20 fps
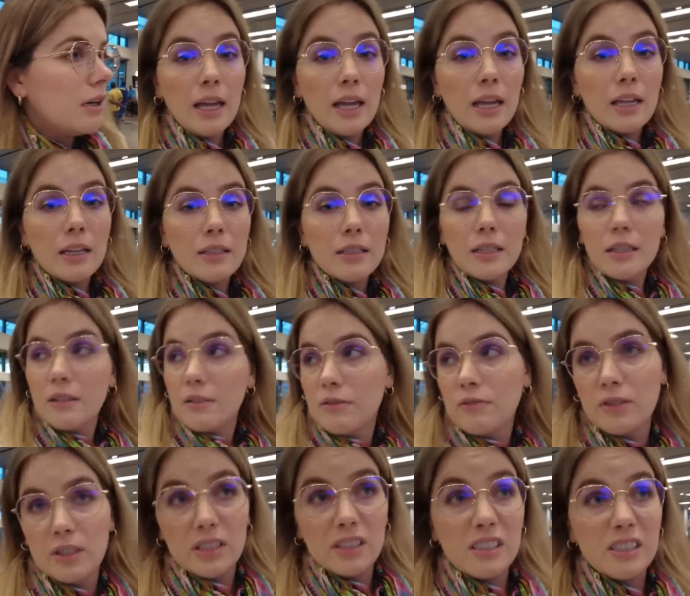And
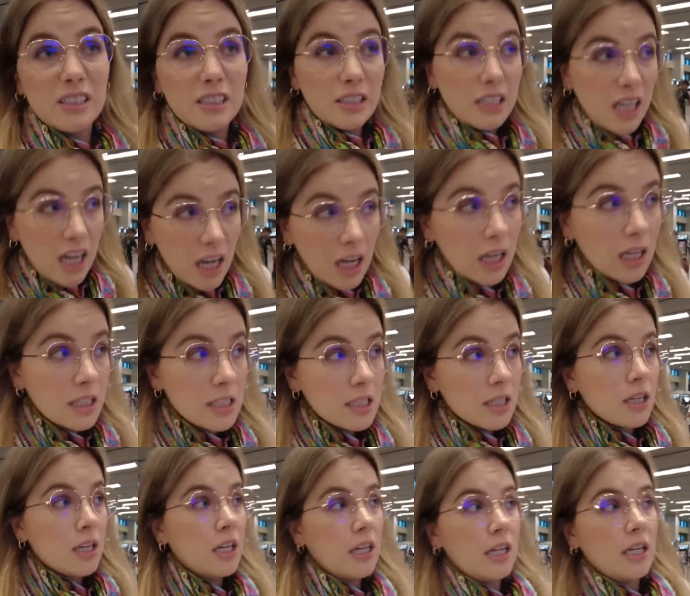if it's not,
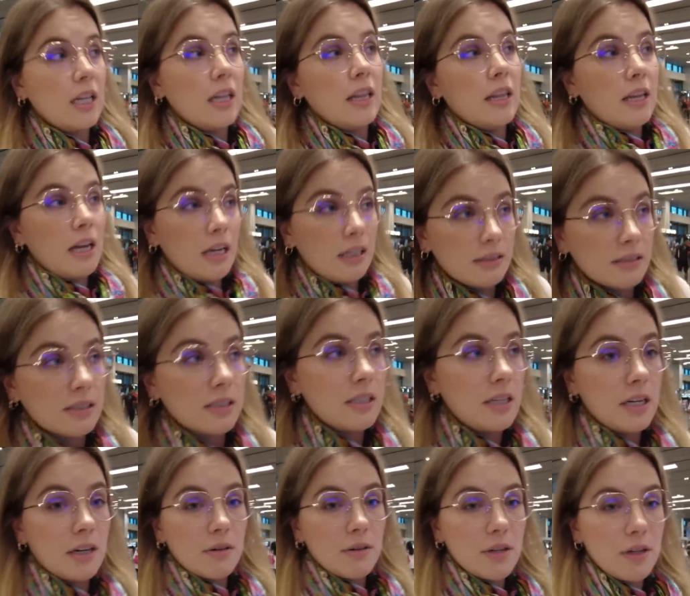in that
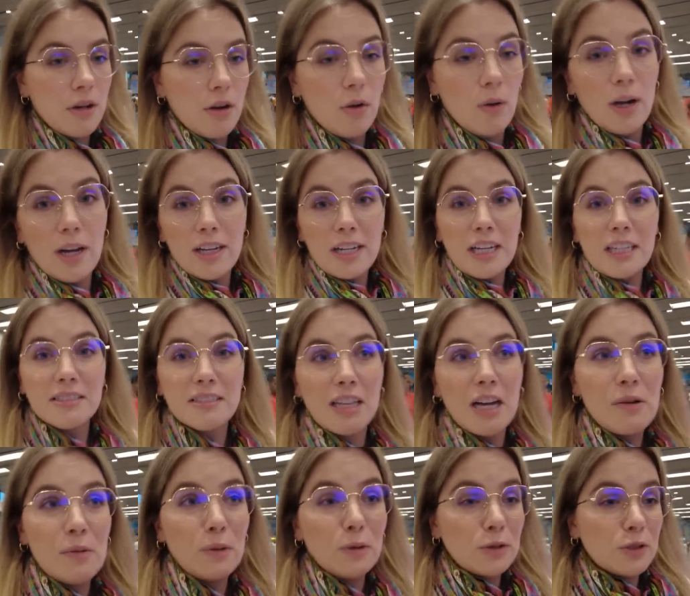scenario, I guess
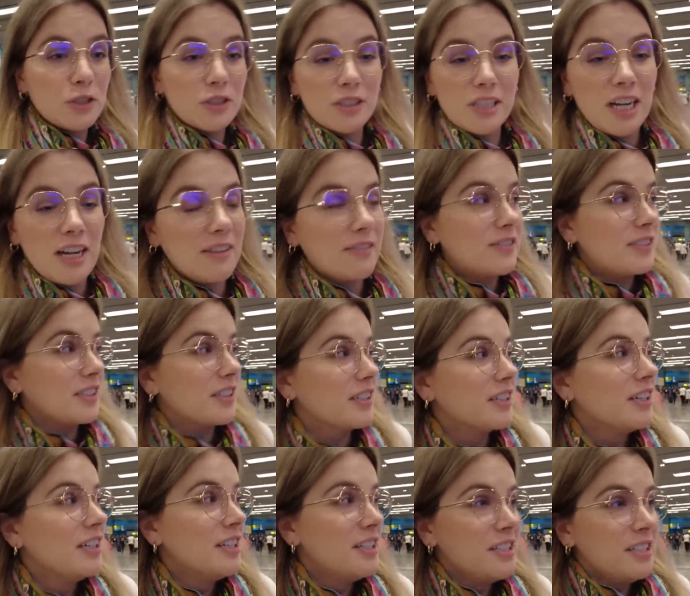I will just have
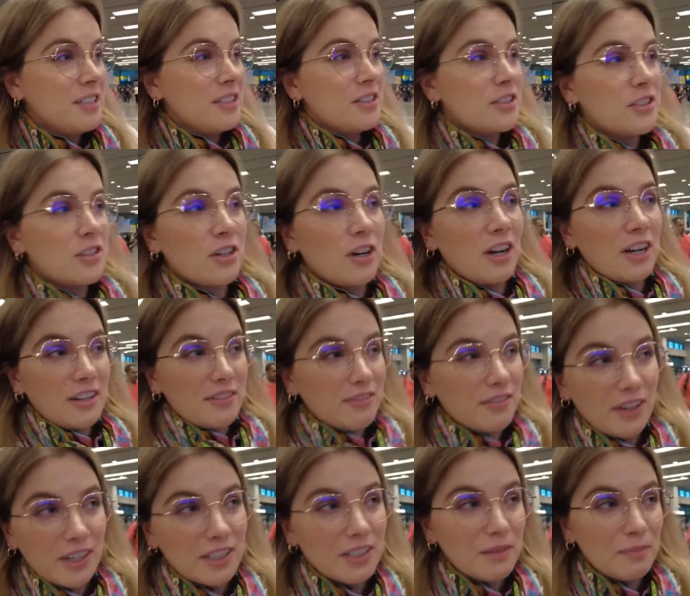to try
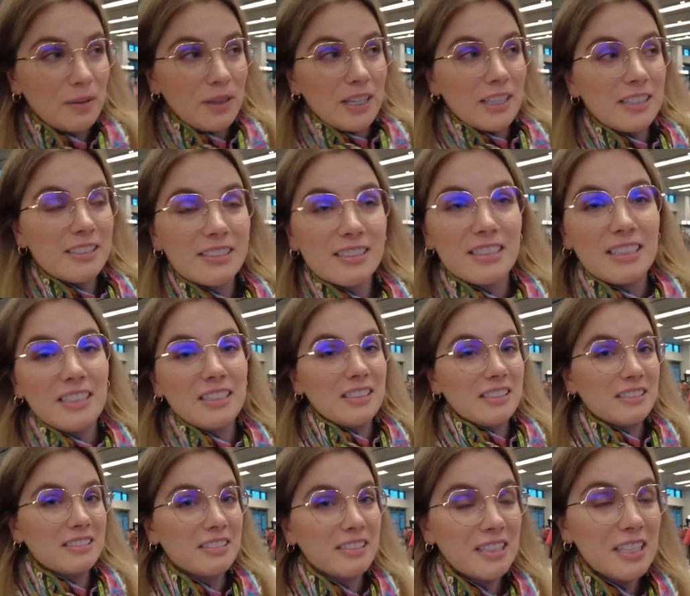and find a place in
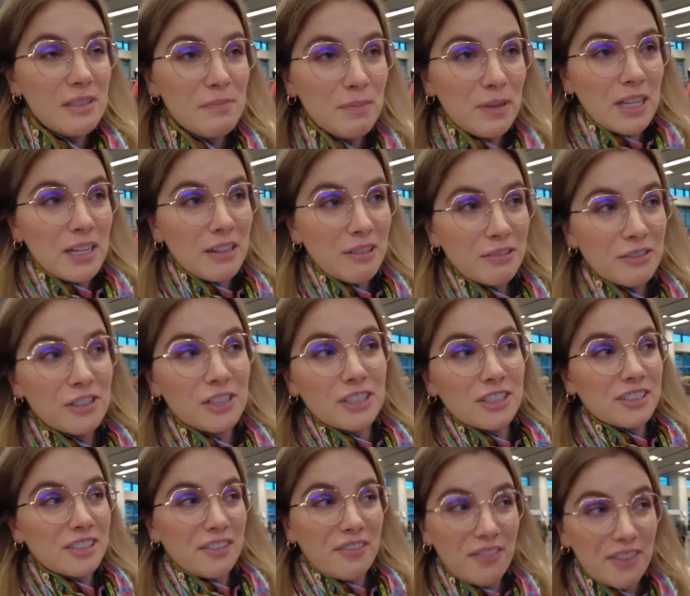the sleep
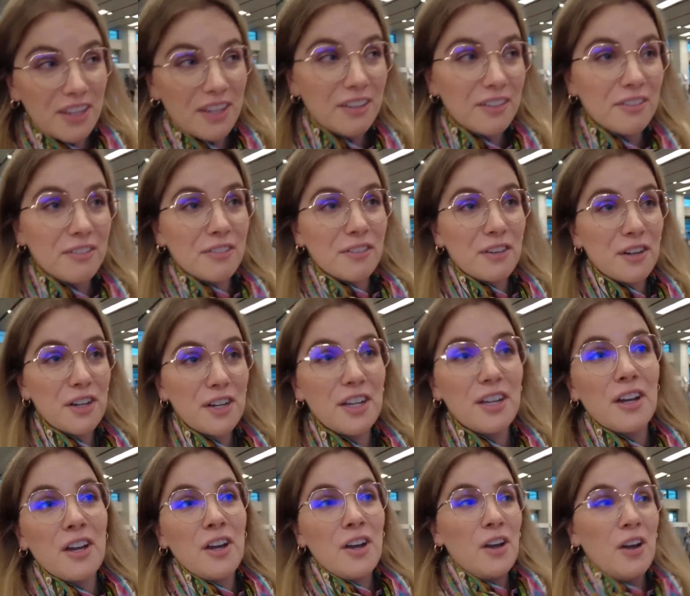lounges if they're
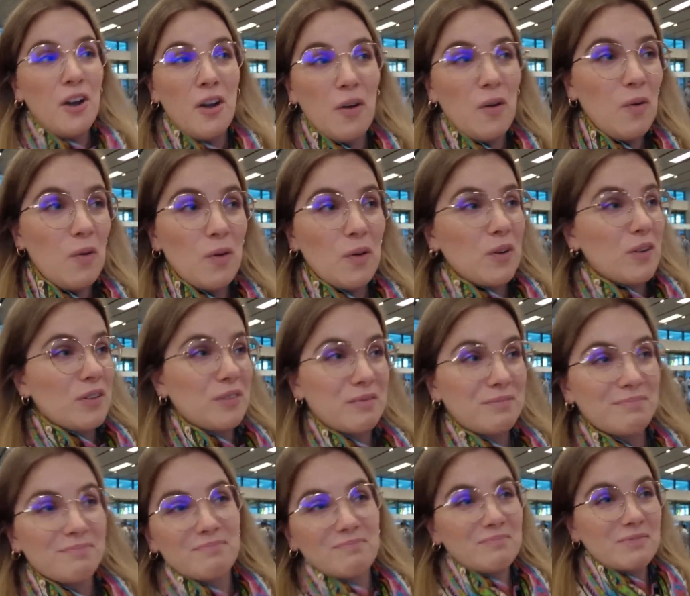free, or
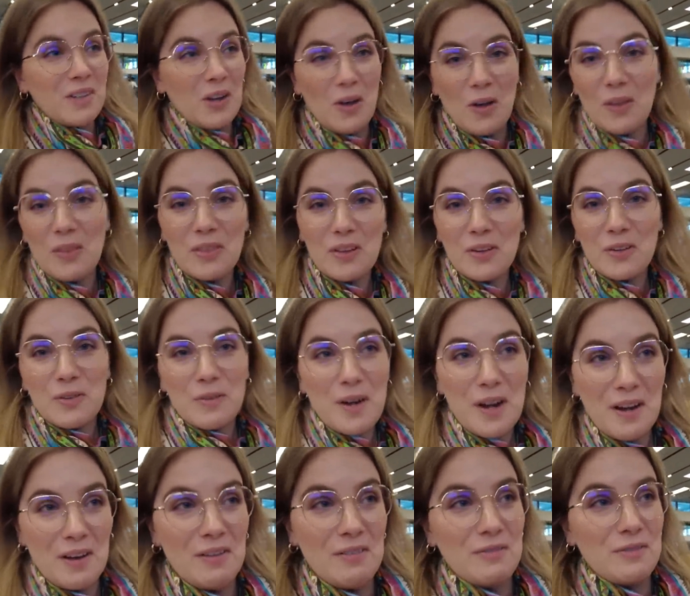on the
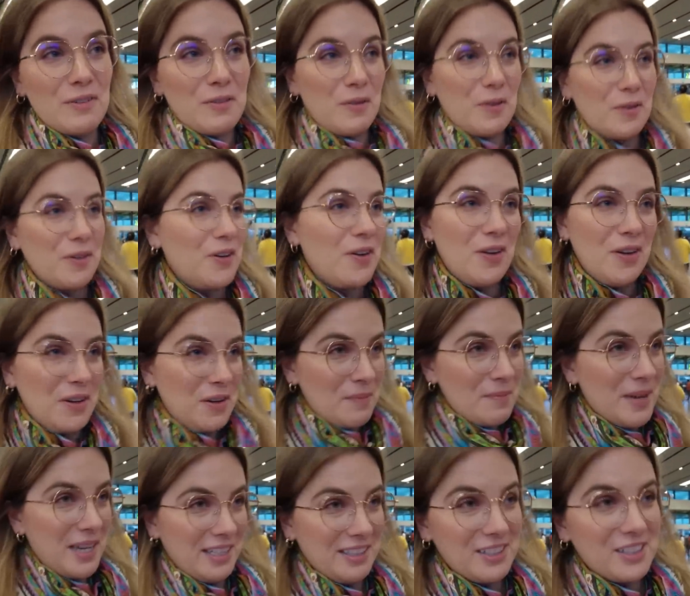ground or on a
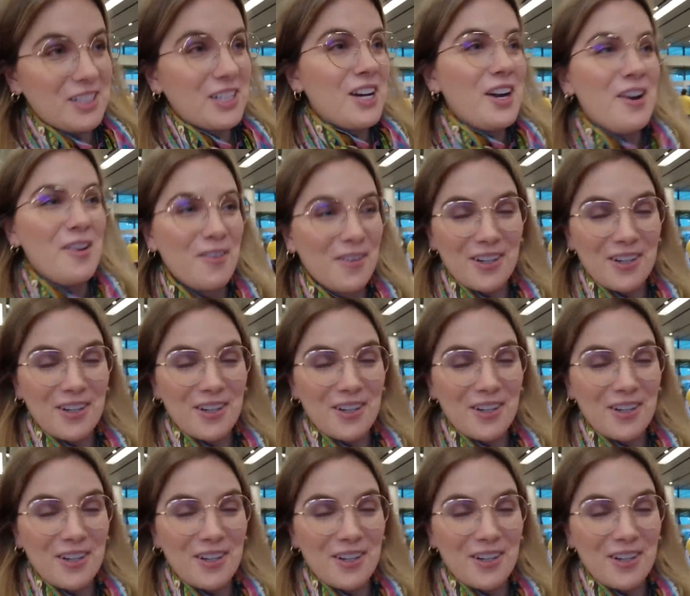bench.